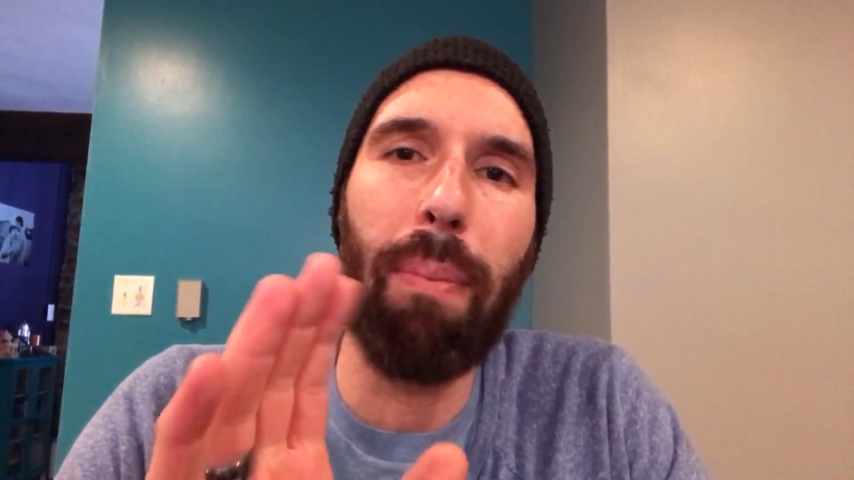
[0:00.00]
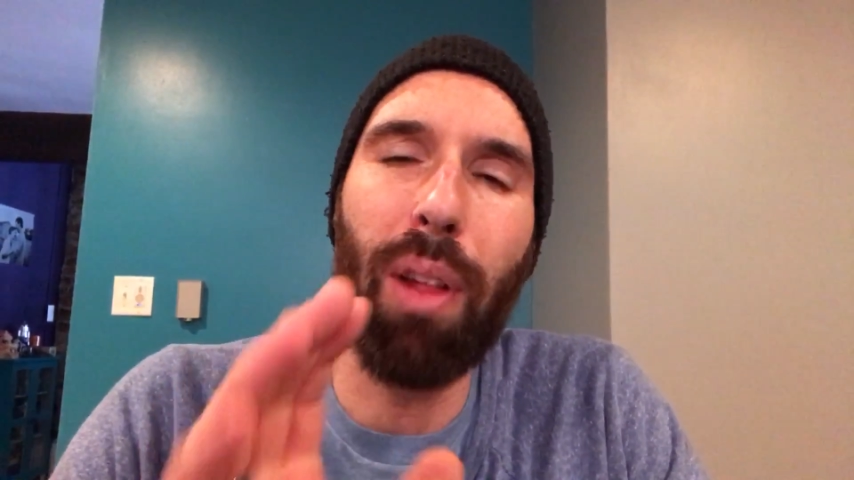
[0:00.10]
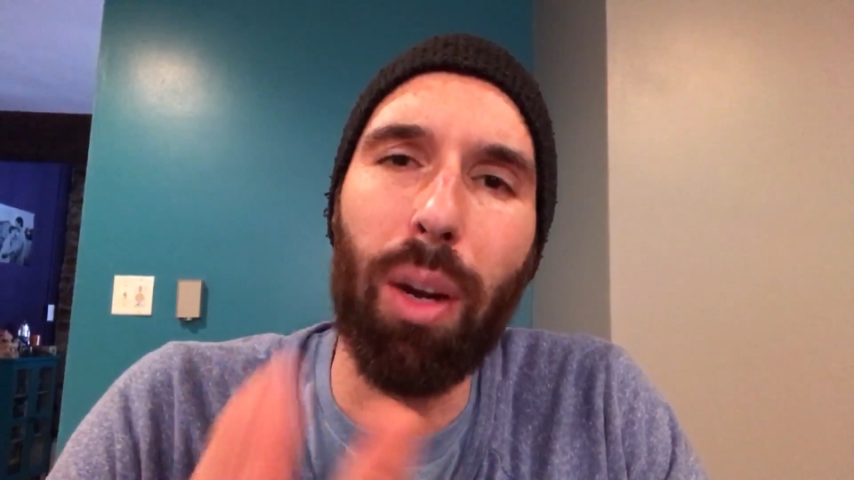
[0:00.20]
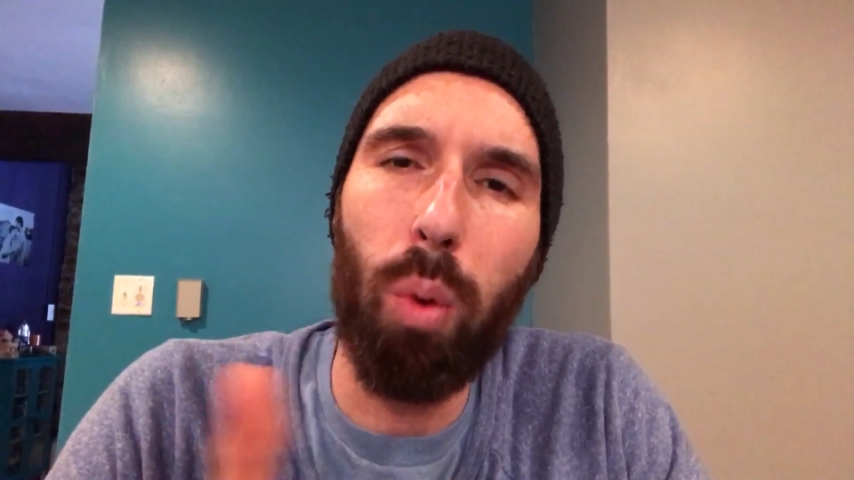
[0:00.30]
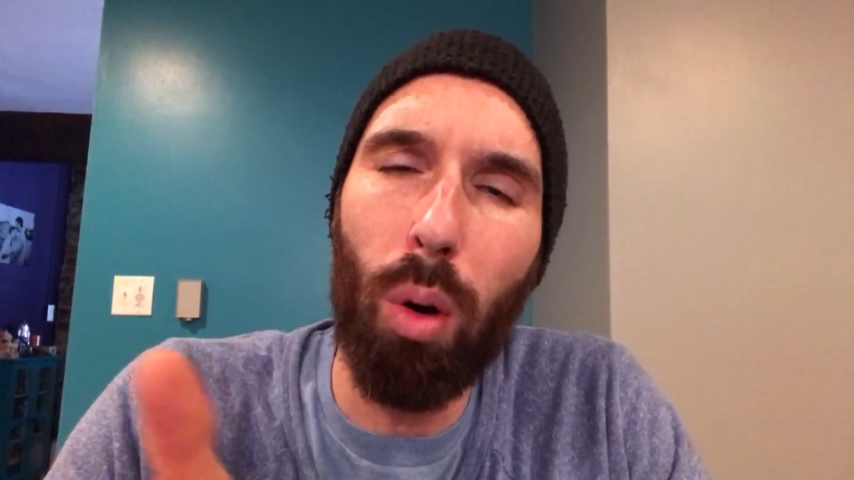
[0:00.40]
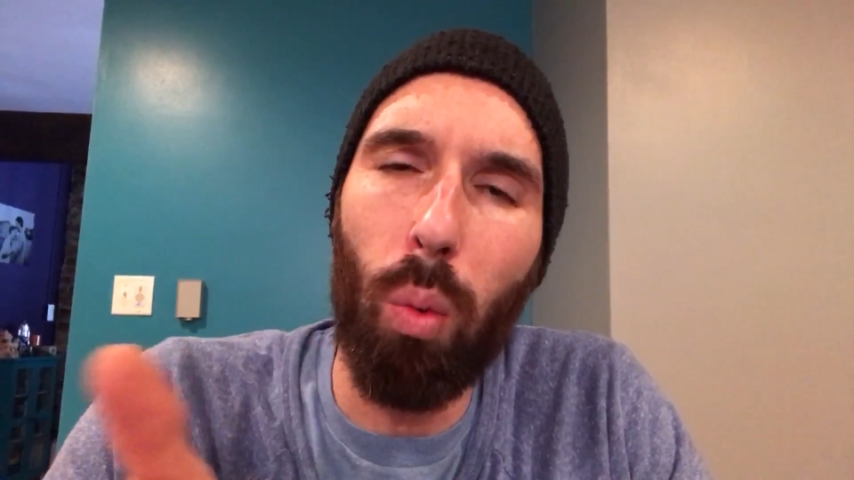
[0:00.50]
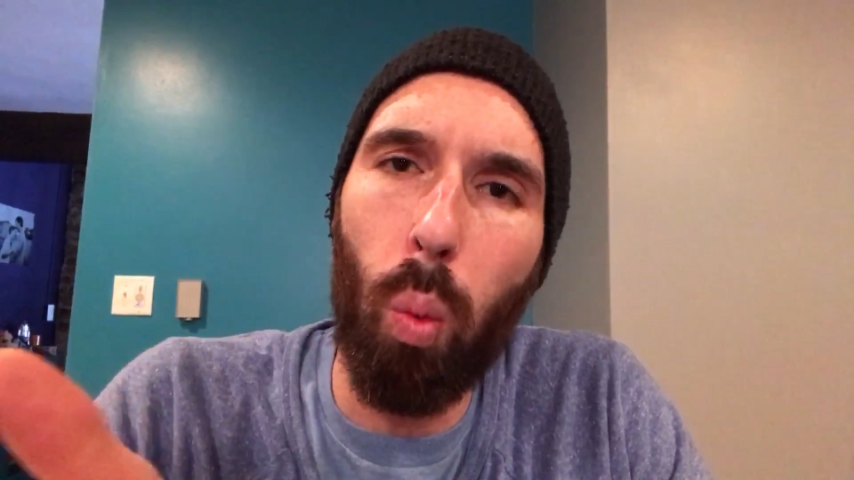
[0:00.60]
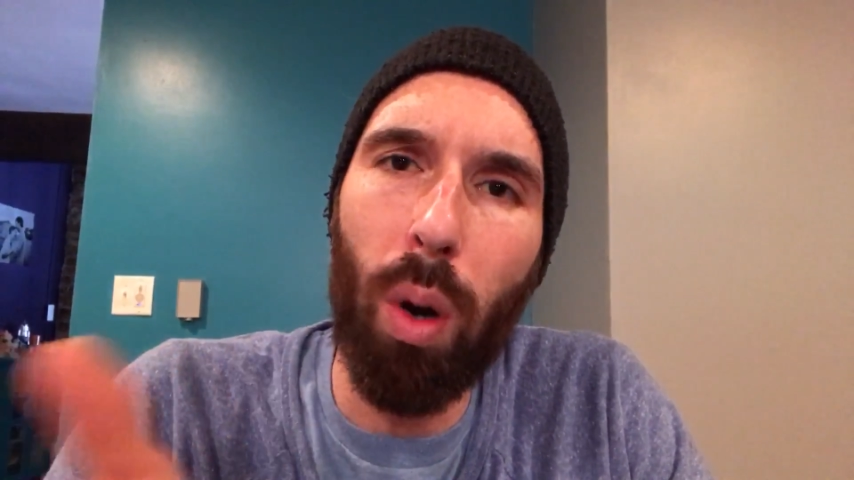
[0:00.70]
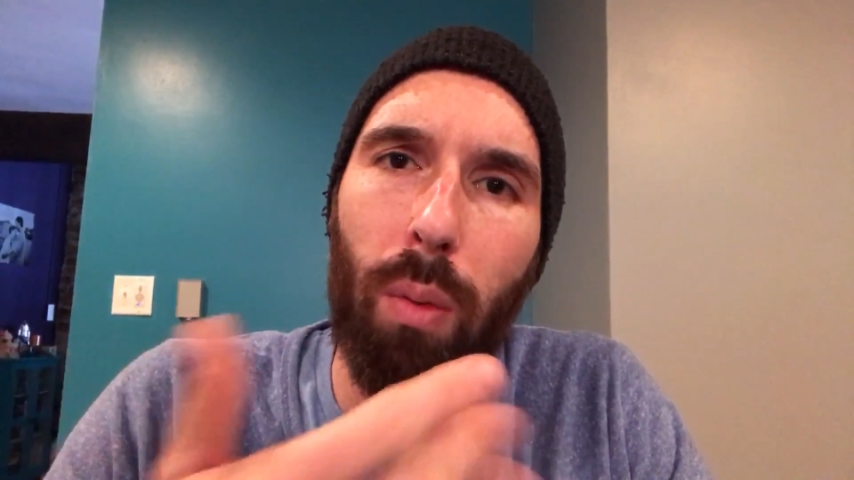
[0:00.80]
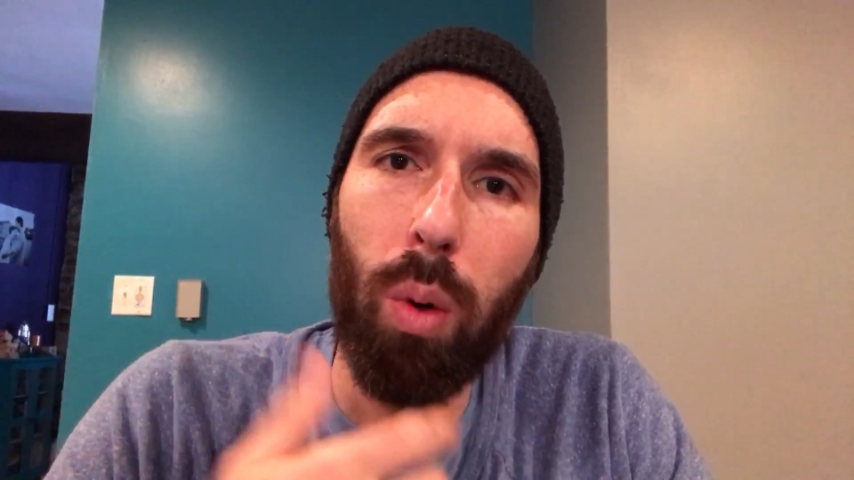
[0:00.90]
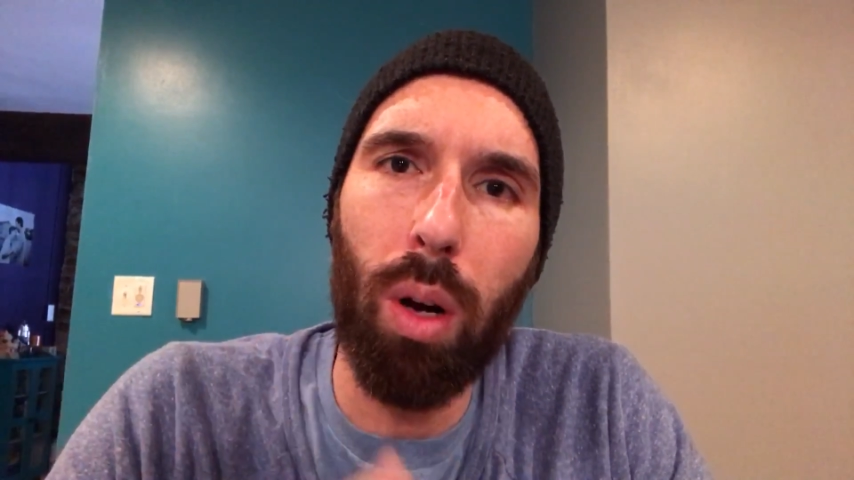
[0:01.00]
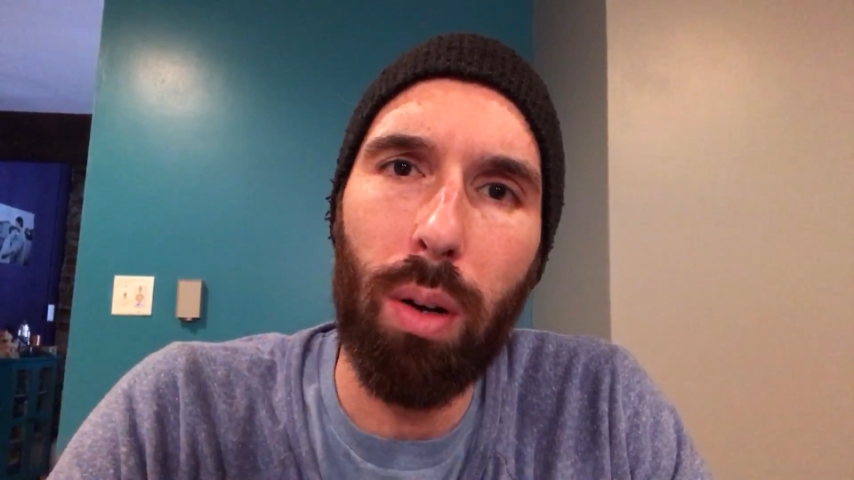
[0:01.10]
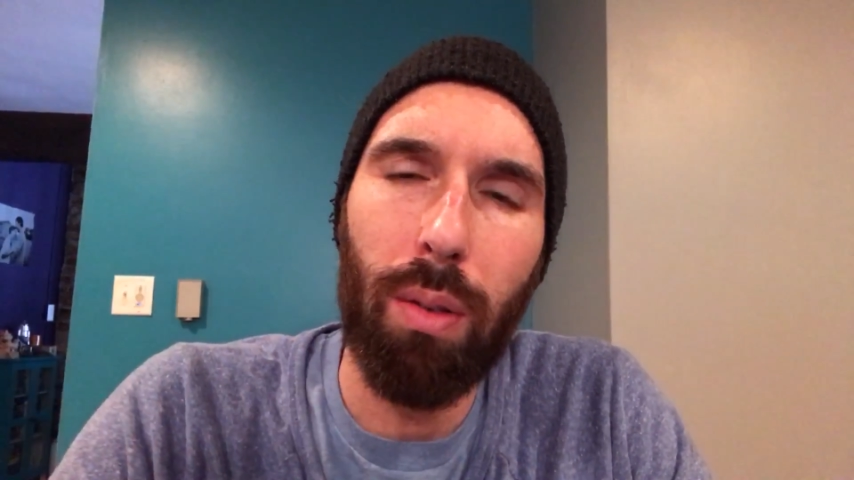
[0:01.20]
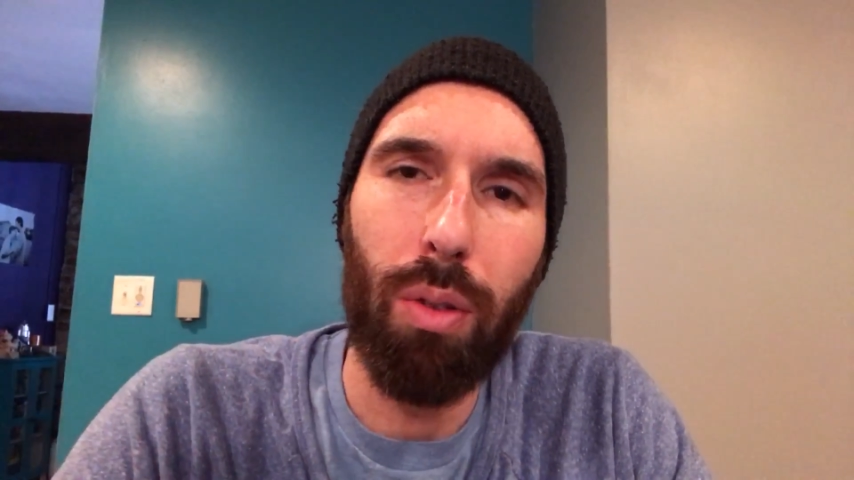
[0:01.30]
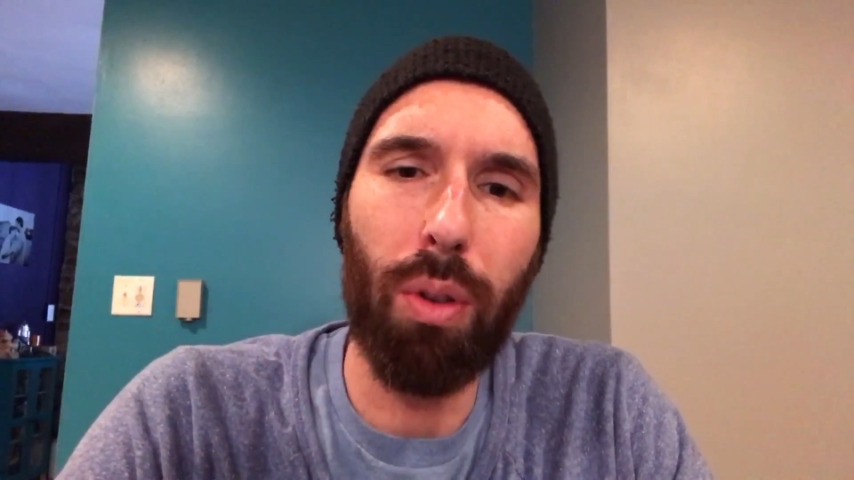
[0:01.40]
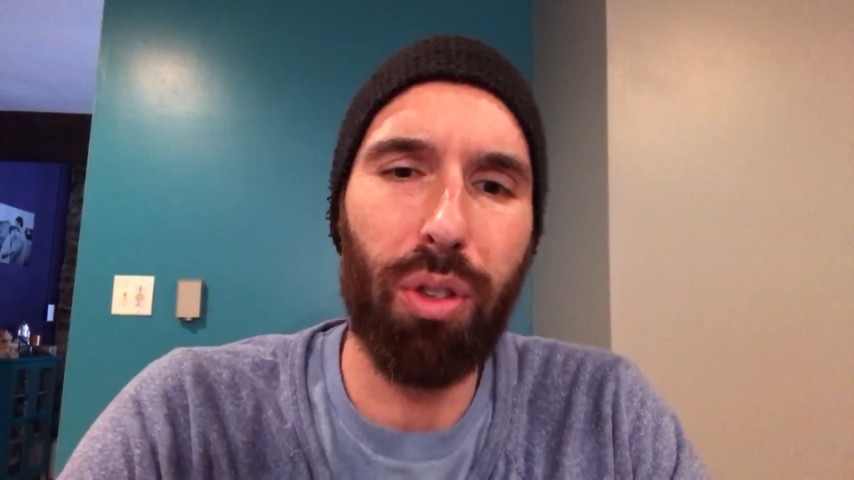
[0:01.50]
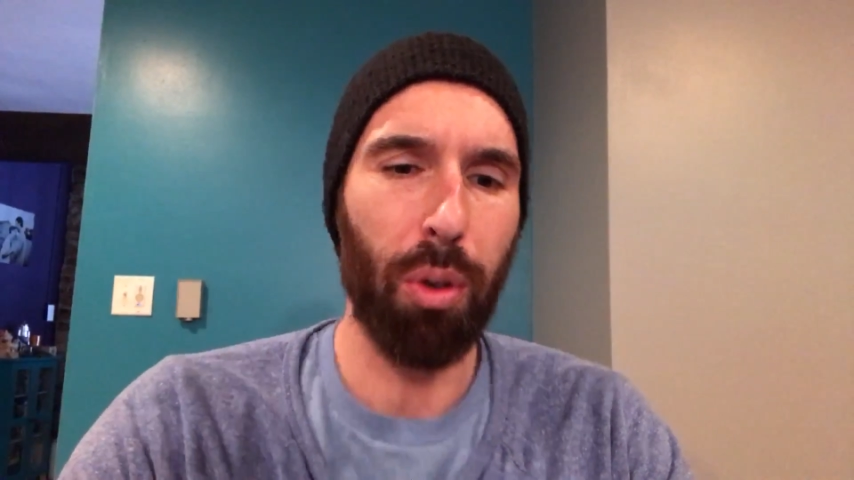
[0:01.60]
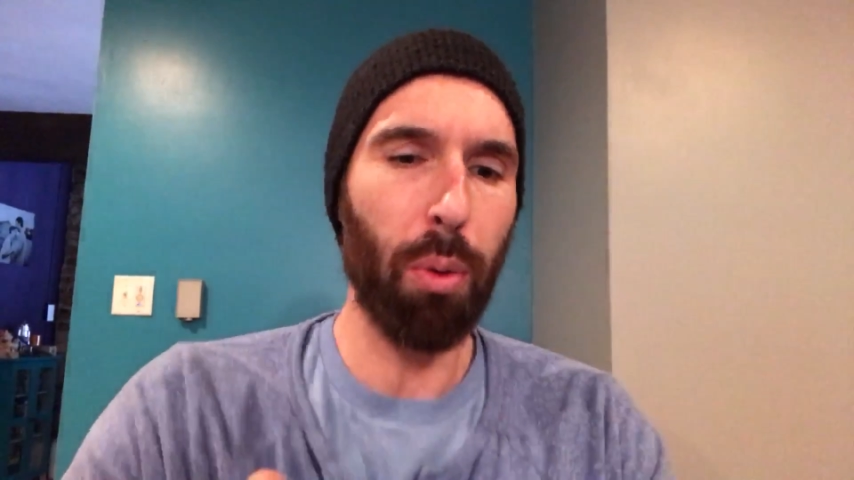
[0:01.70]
like, well, what? So